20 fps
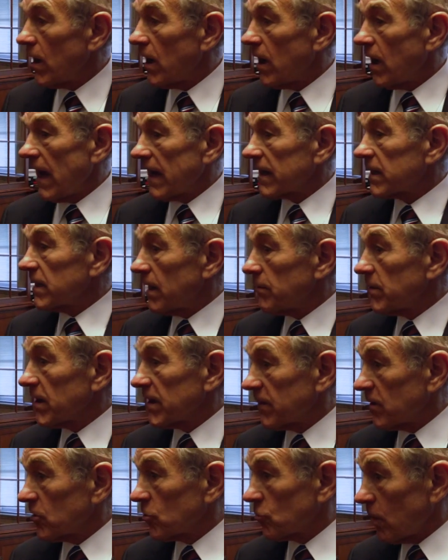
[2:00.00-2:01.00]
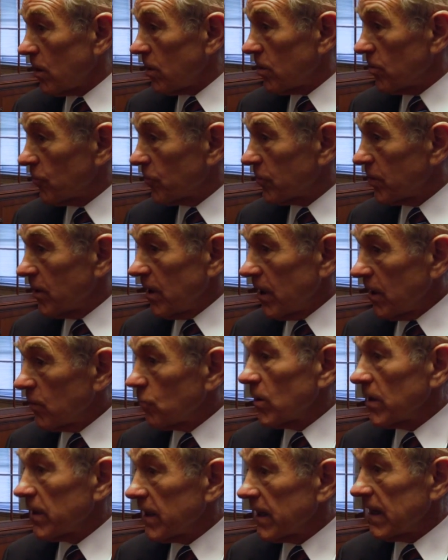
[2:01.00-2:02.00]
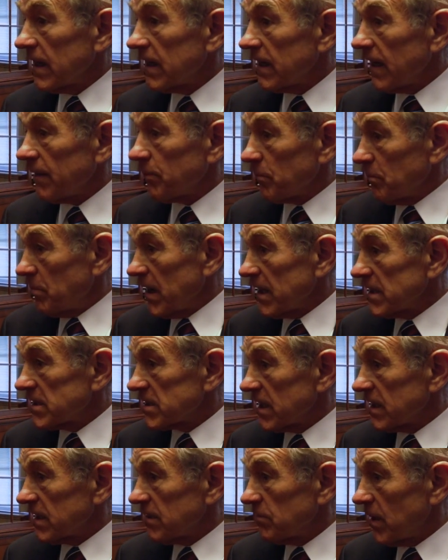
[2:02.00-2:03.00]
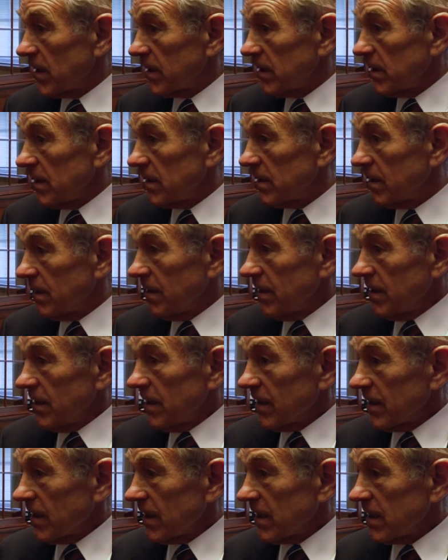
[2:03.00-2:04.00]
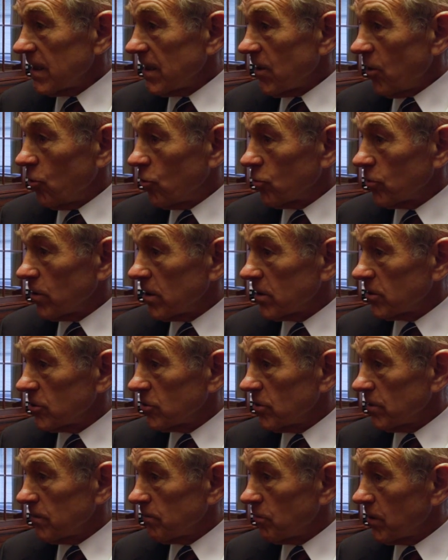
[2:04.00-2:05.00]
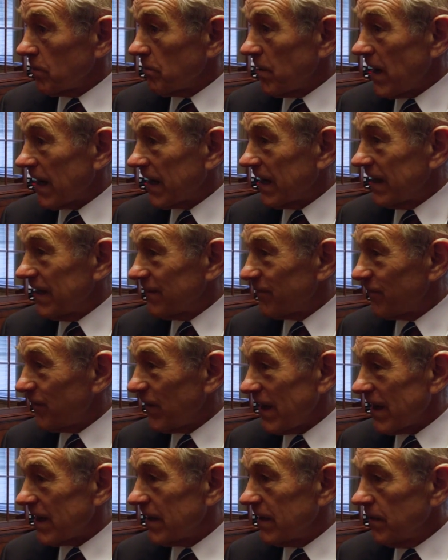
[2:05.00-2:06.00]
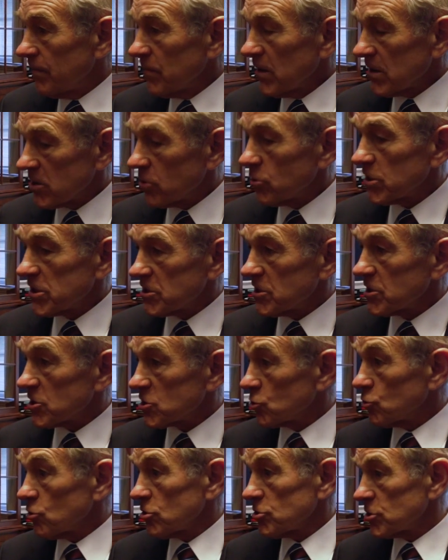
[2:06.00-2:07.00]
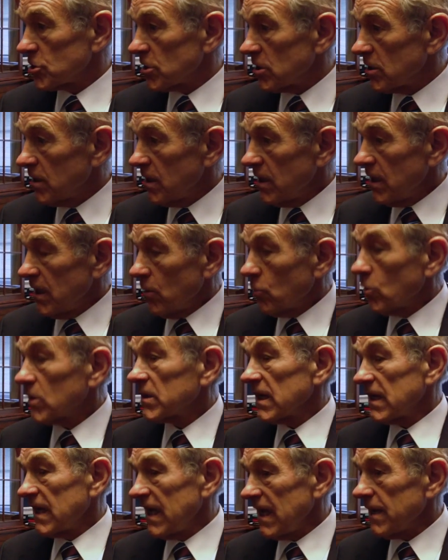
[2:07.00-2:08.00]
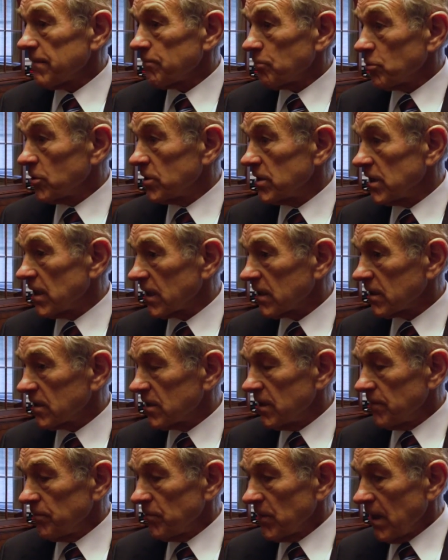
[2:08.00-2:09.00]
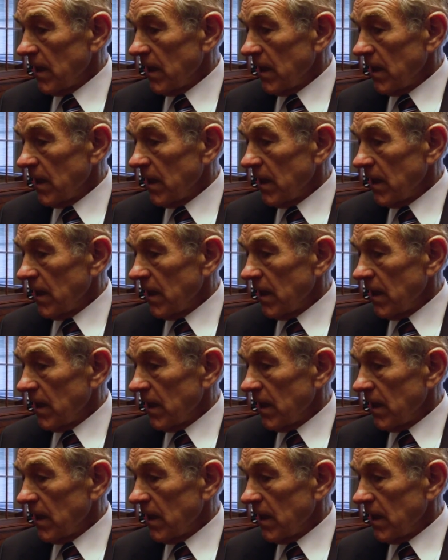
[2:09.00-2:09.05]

economic growth. And where do they end up? Banks get the money and they hold on to it and put it back in the Fed. So it's distortion. What they can't predict